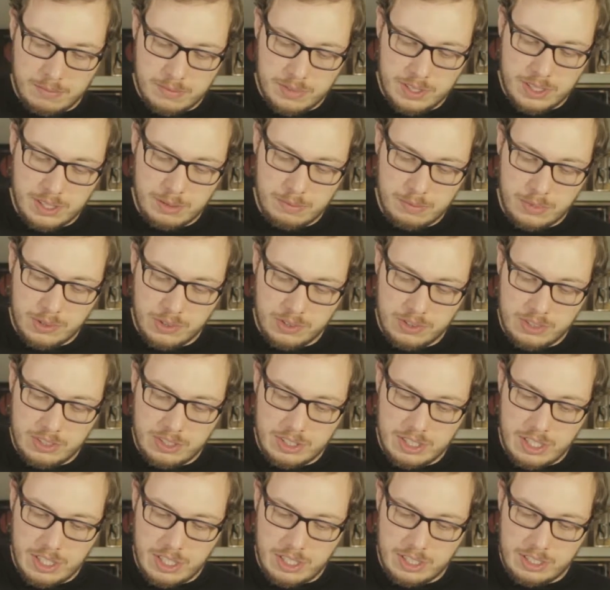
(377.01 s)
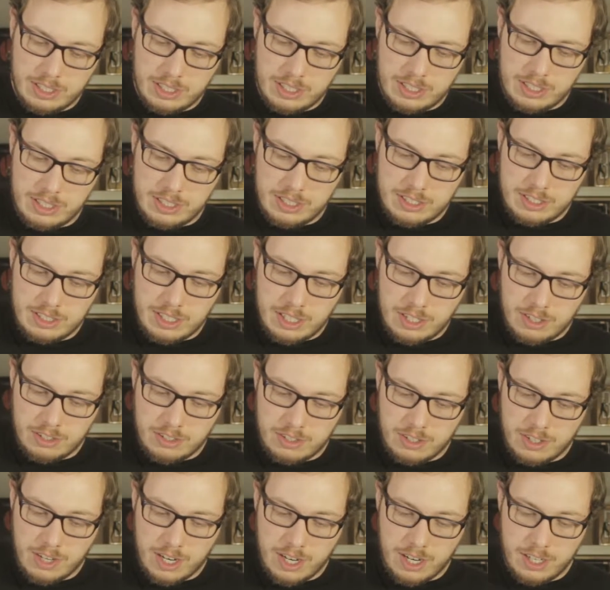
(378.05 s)
Symbols on the
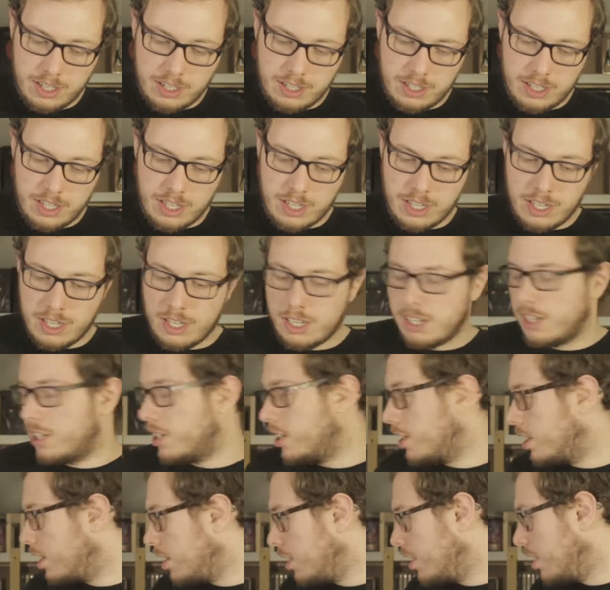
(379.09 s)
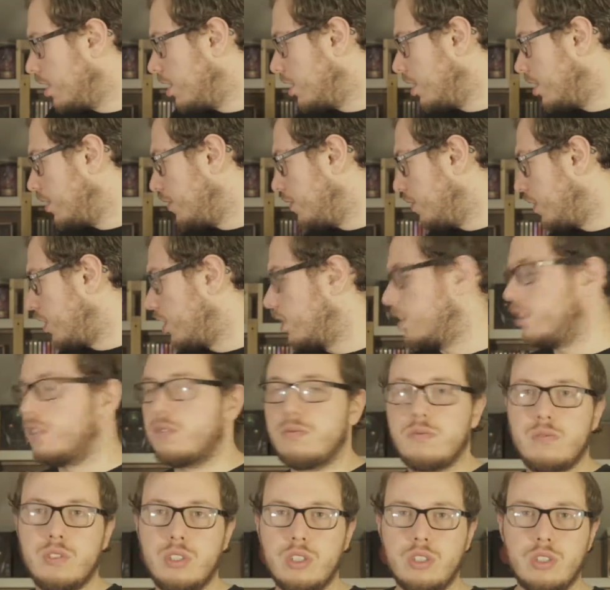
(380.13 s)
soundtrack, and then
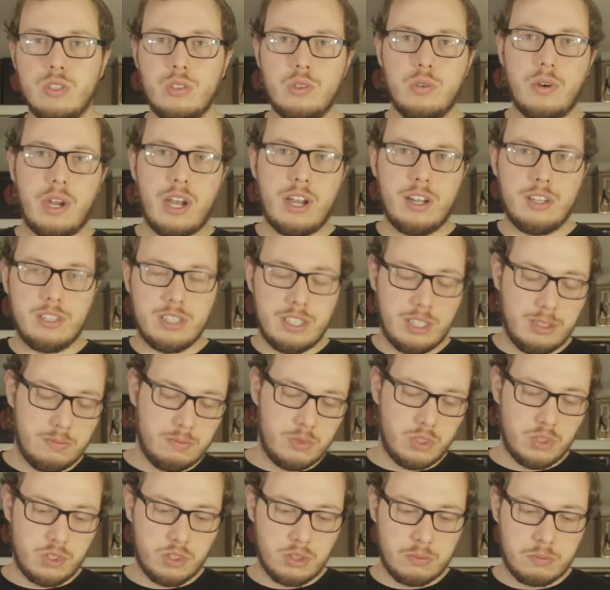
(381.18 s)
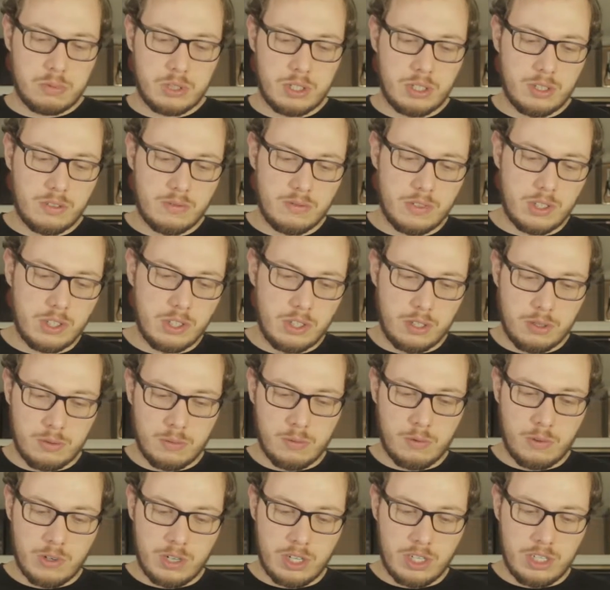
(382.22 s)
Volume 2 had Team Juniper, and
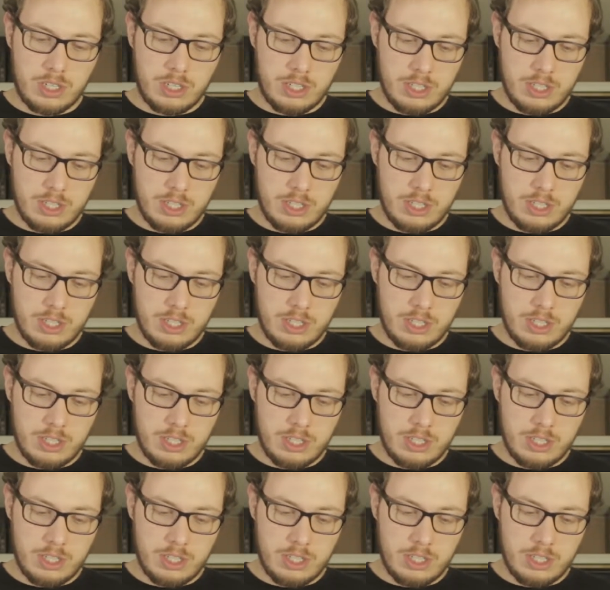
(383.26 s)
Volume 1